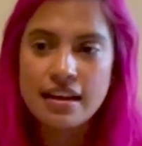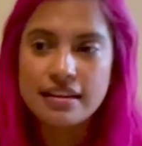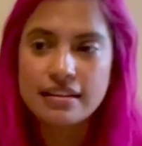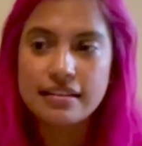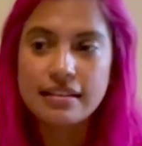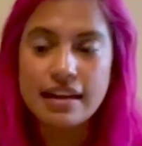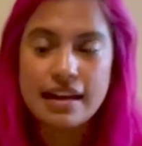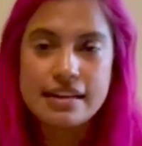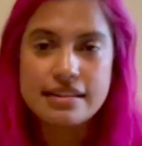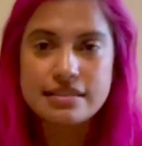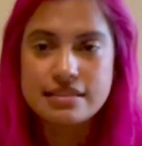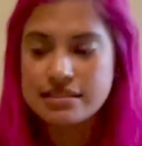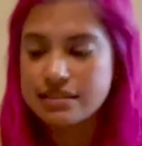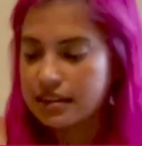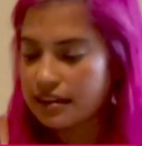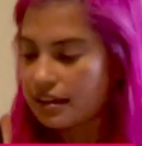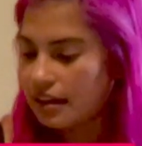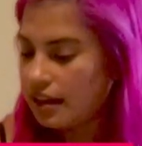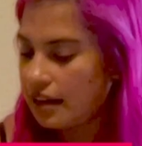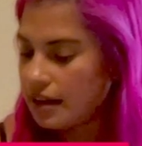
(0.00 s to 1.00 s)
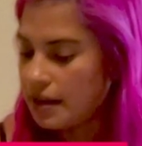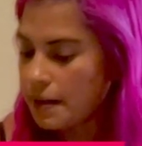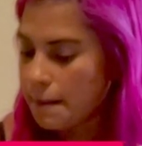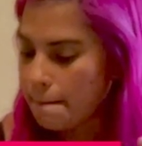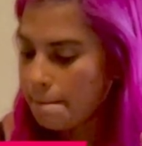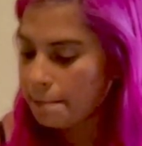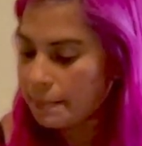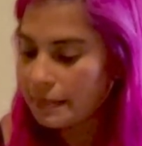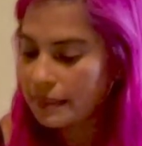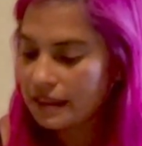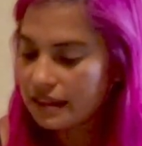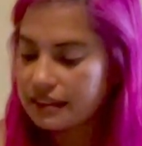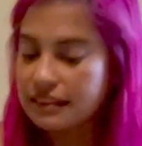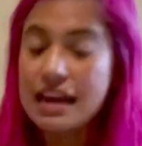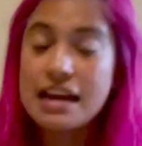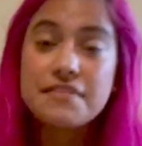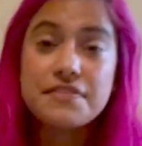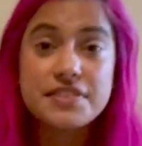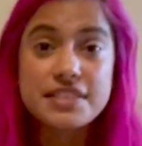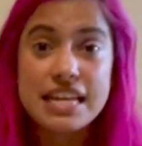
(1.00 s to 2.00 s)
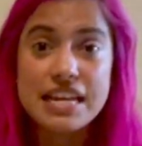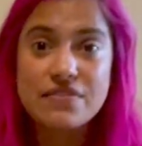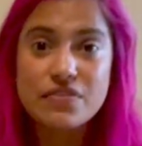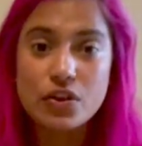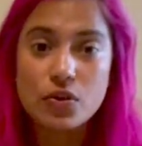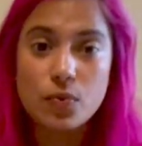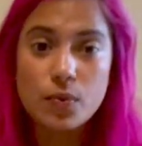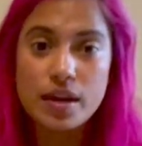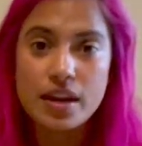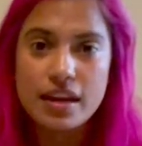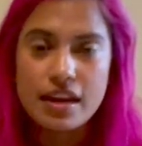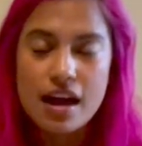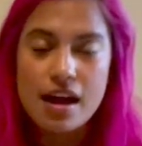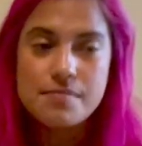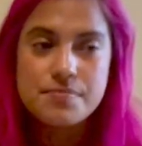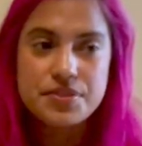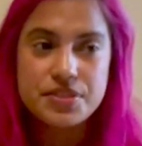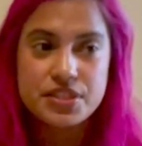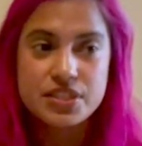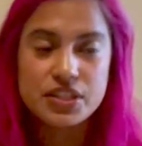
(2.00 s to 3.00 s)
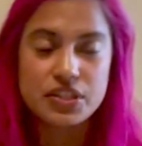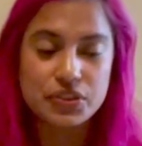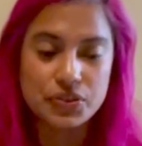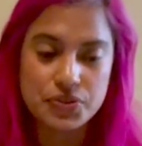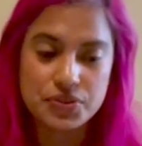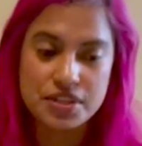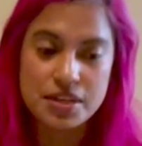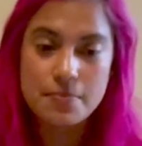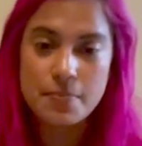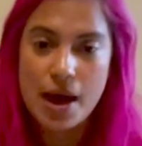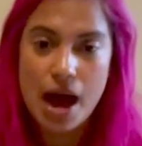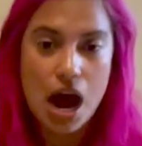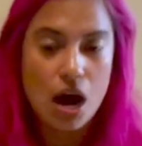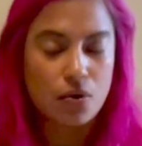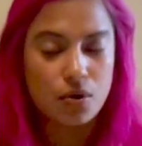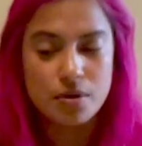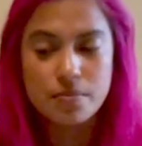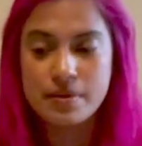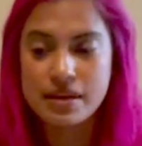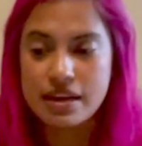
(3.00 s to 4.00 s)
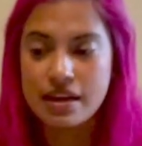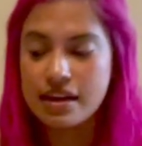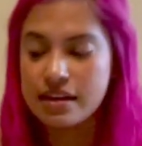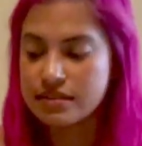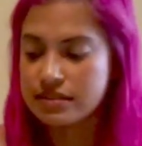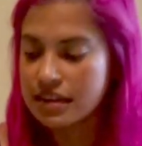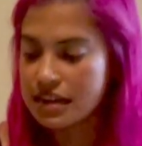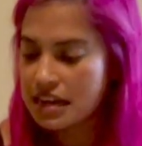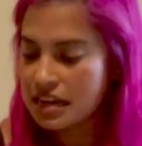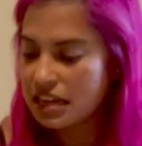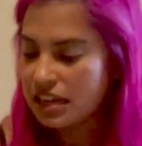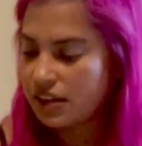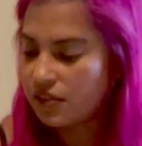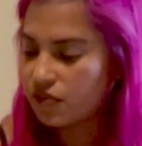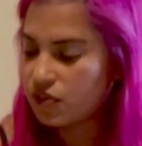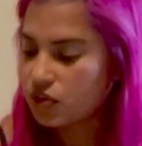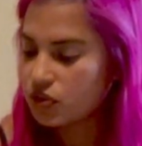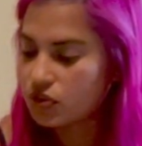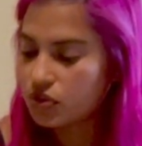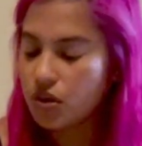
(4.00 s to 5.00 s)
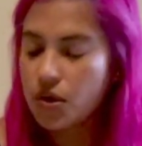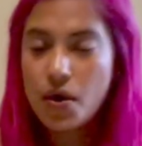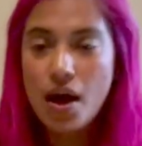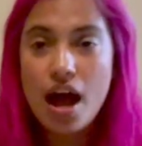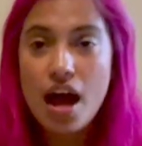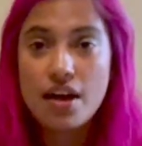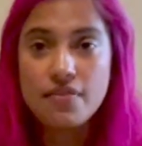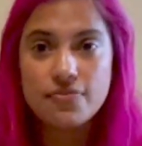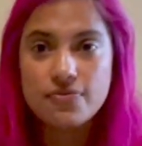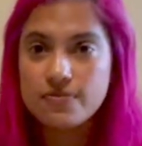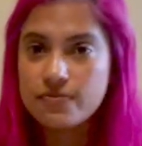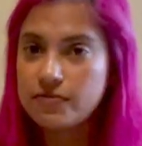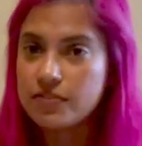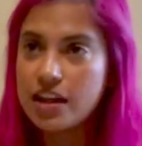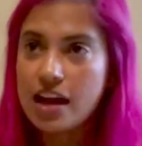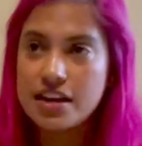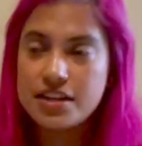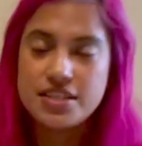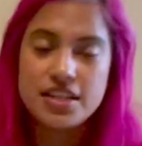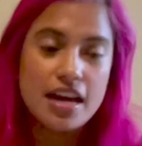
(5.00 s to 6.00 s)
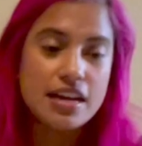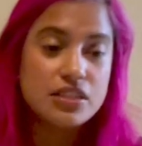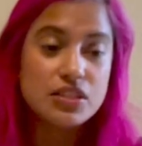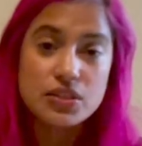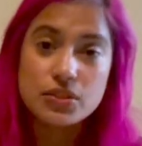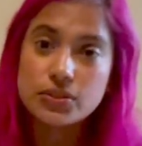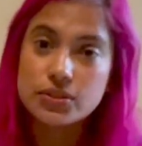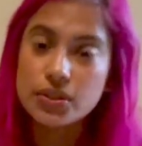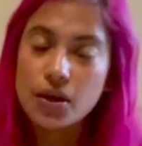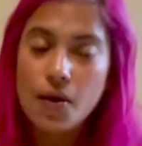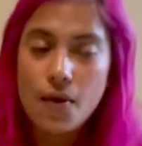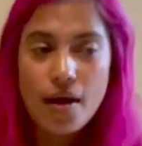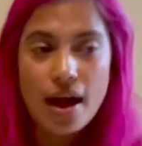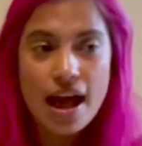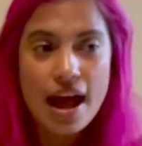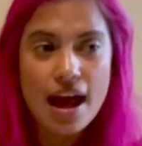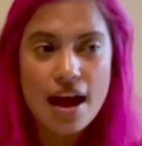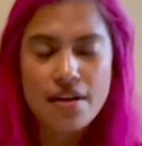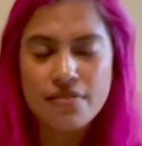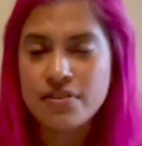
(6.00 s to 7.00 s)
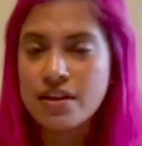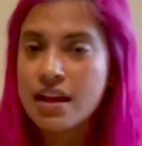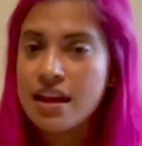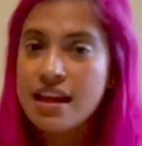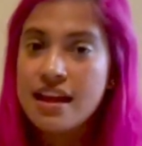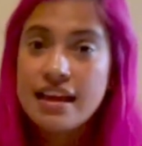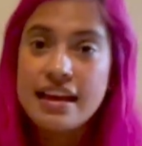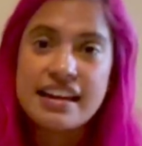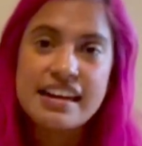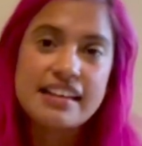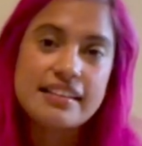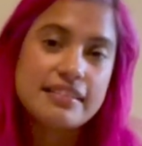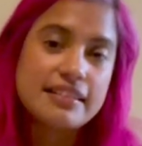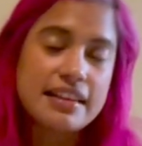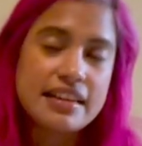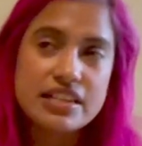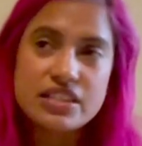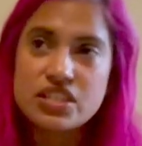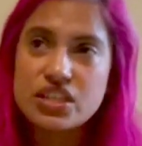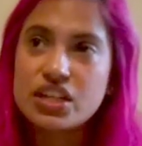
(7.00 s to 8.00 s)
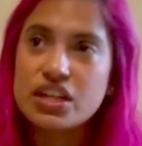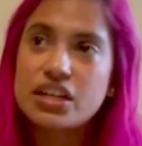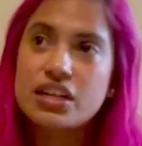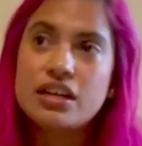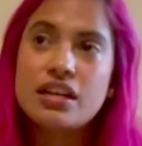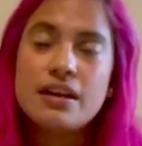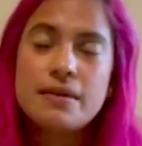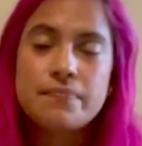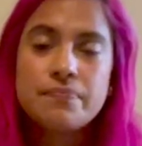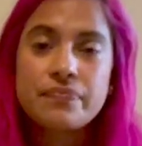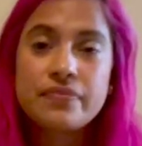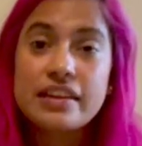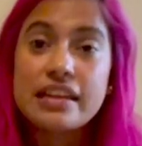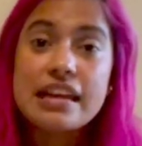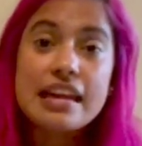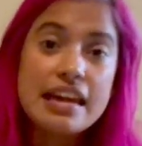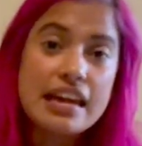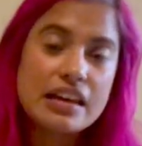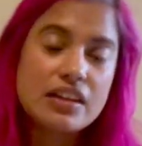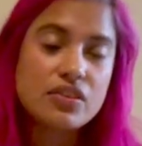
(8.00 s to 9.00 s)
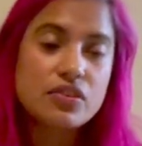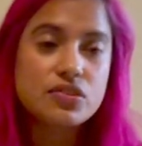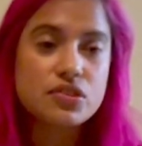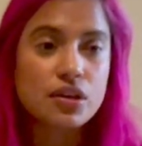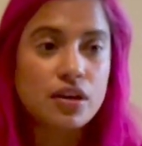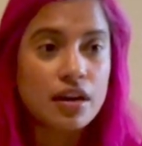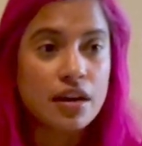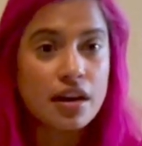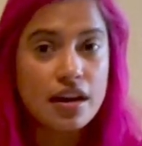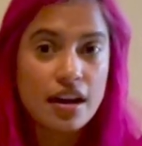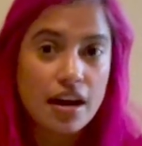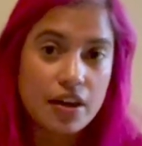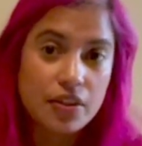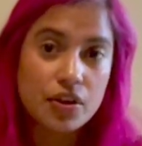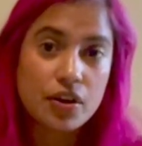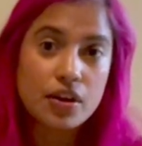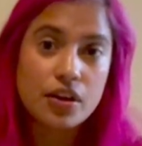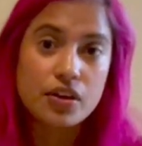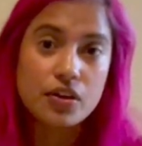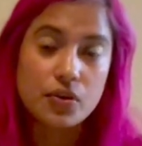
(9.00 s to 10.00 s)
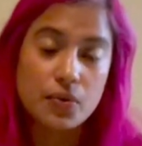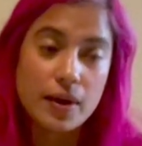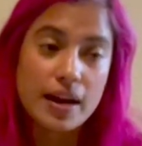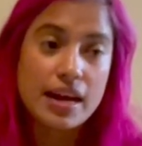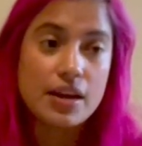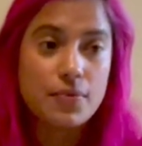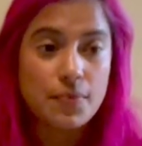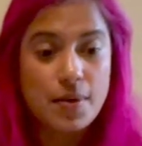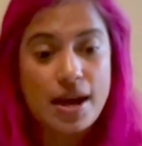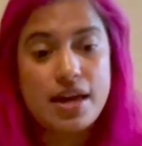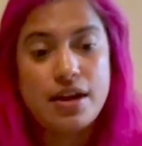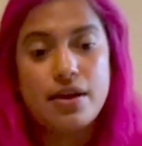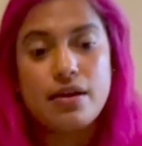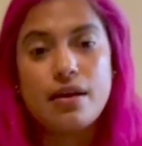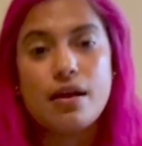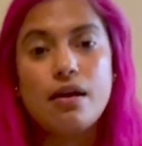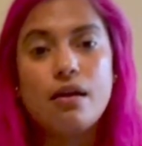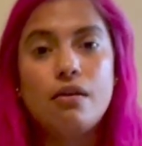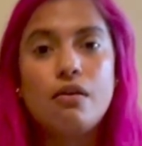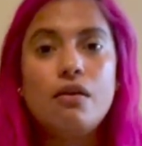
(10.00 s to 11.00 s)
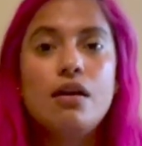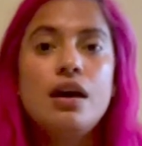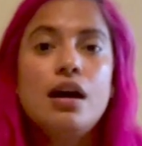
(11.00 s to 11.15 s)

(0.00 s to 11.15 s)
lifesaver when it comes to losing power, because if you don't have flashlights, you don't have a lantern, candles are another great way to go.